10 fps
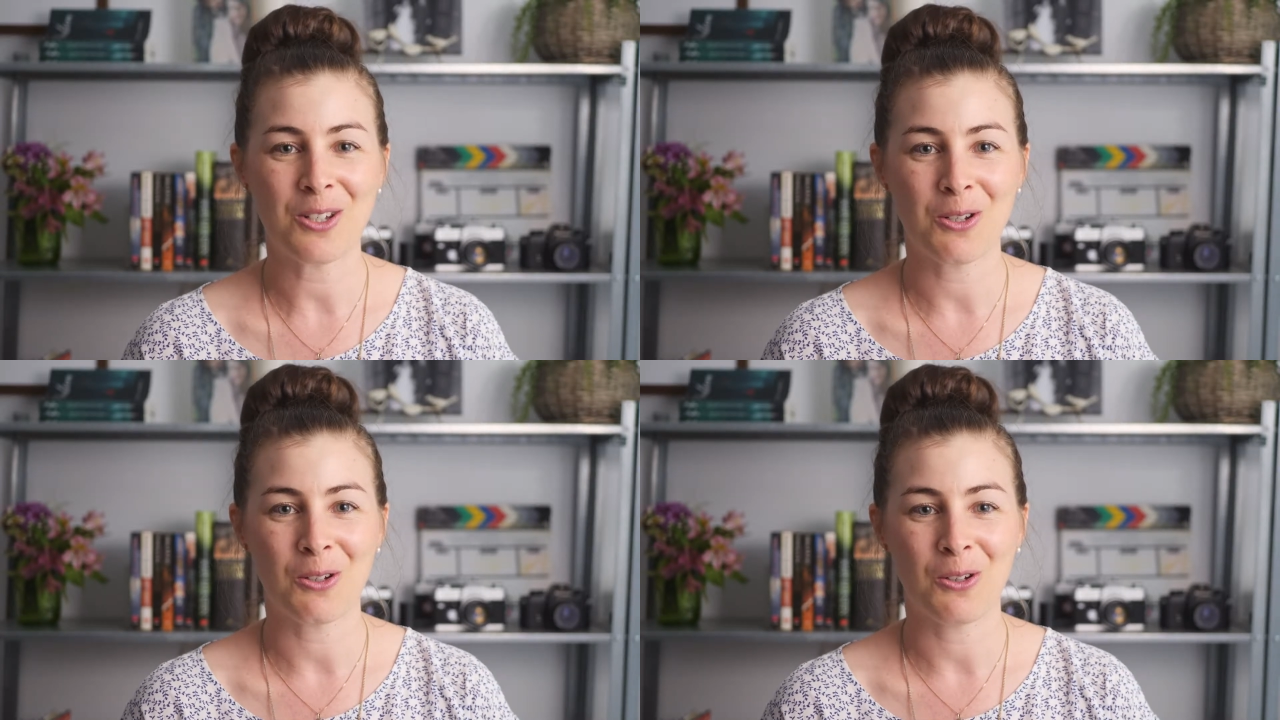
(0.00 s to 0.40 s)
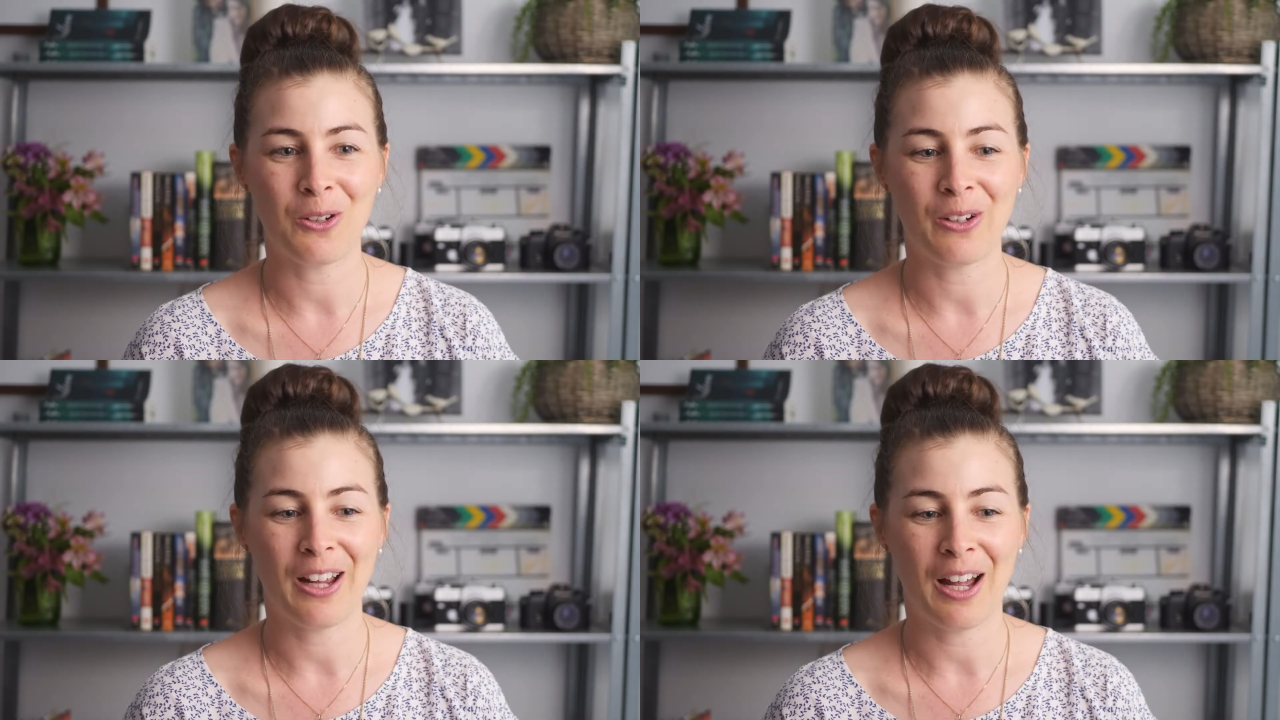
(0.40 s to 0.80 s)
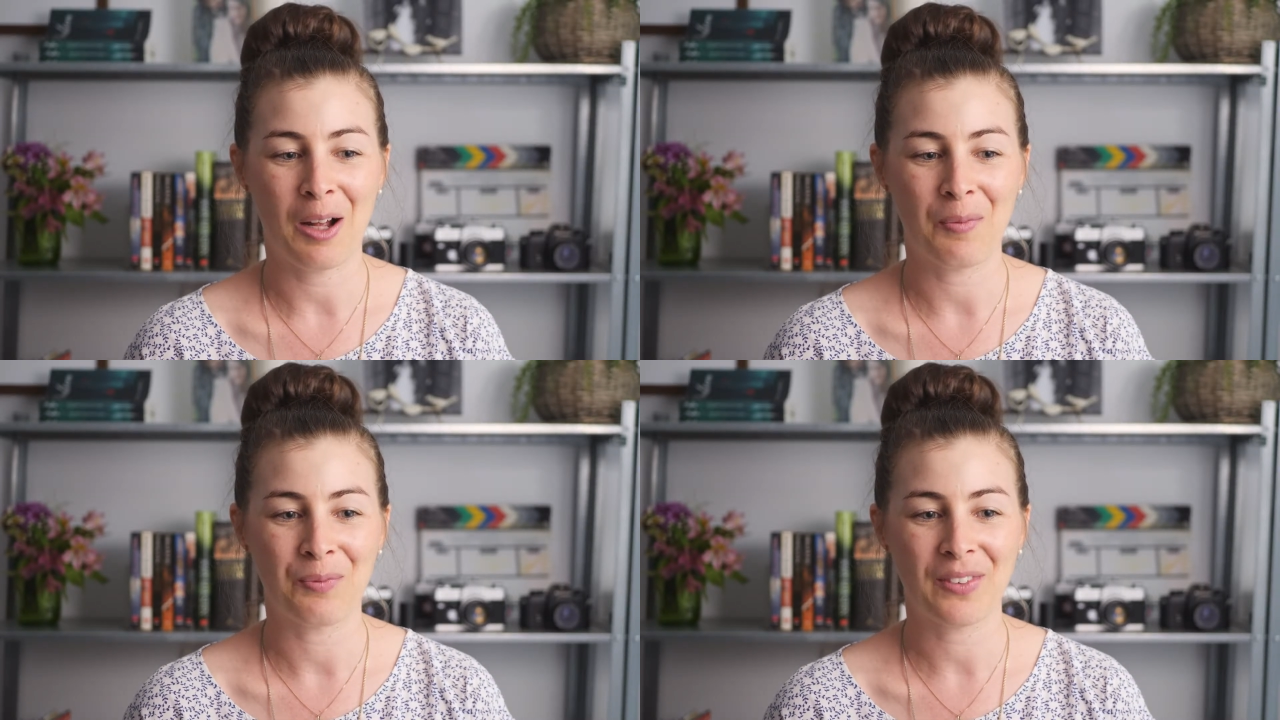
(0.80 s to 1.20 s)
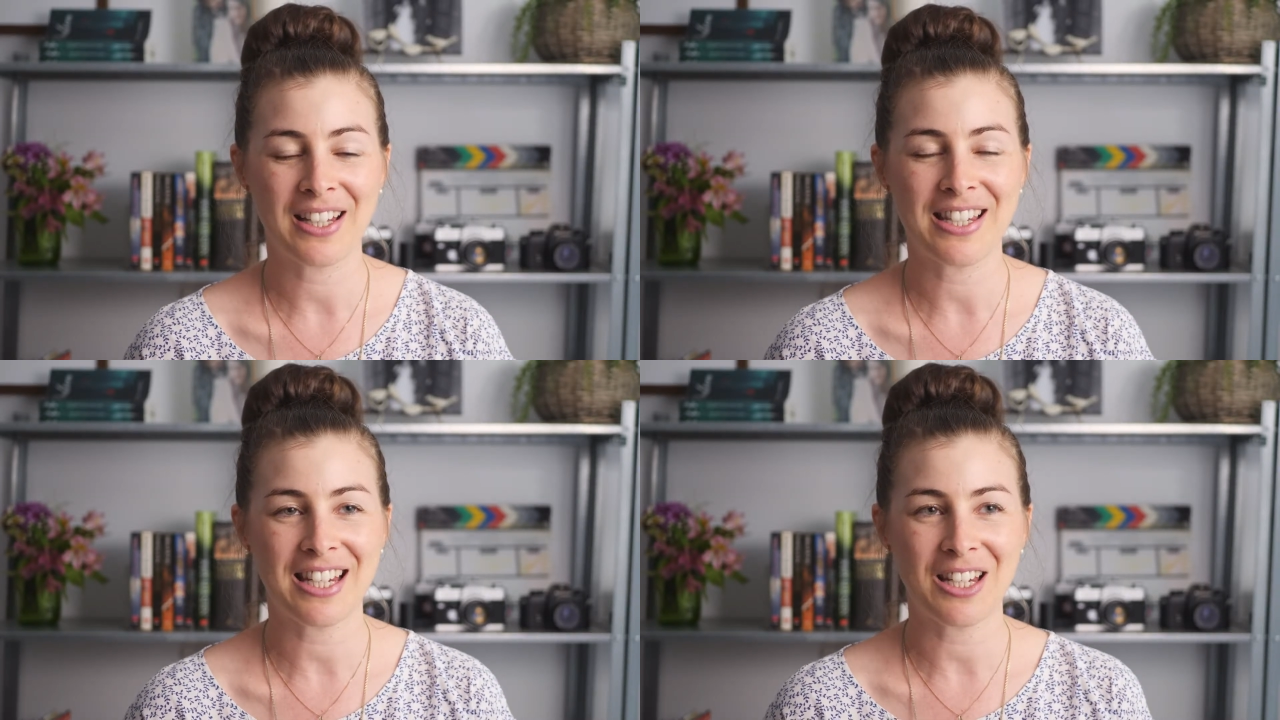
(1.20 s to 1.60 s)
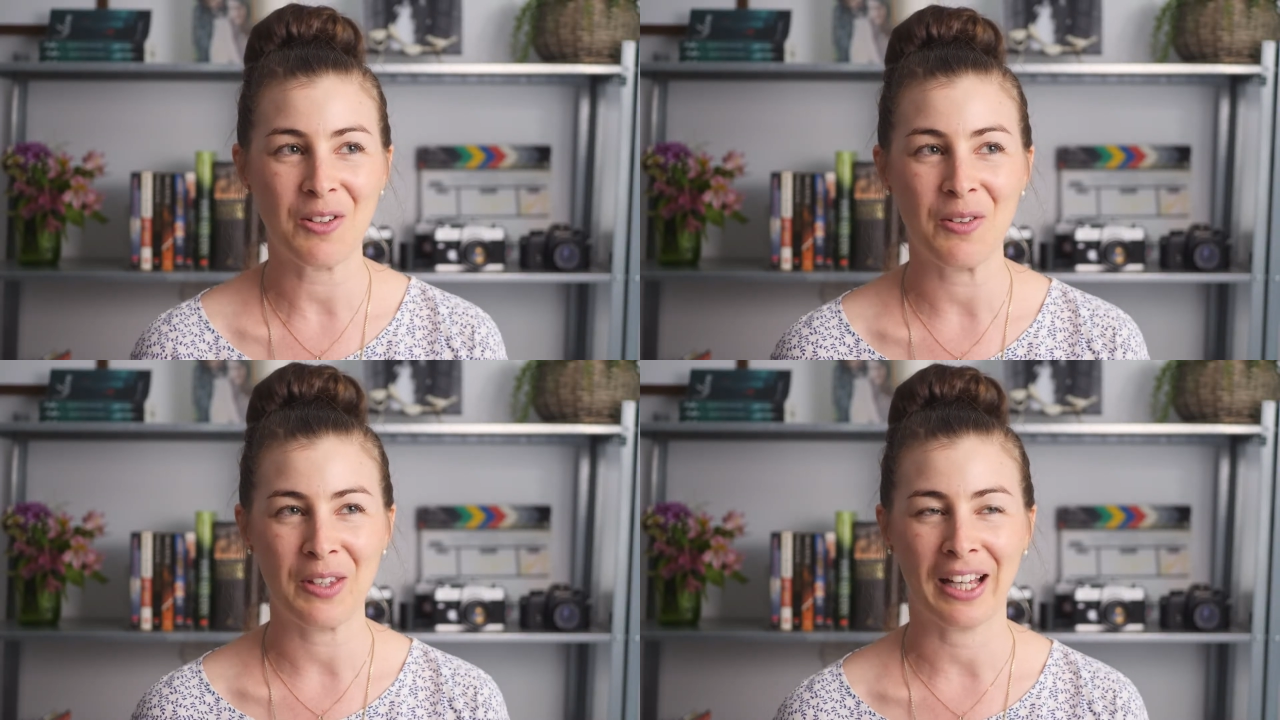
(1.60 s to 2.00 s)
to
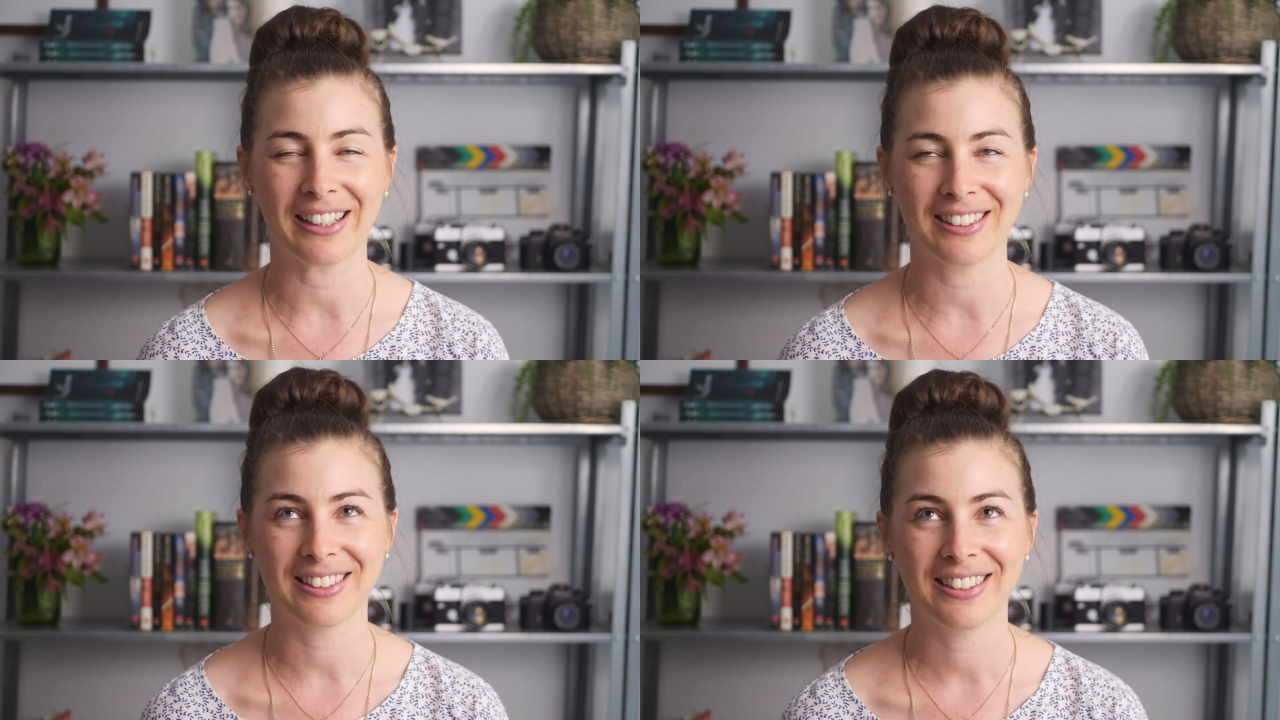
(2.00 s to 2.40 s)
continue that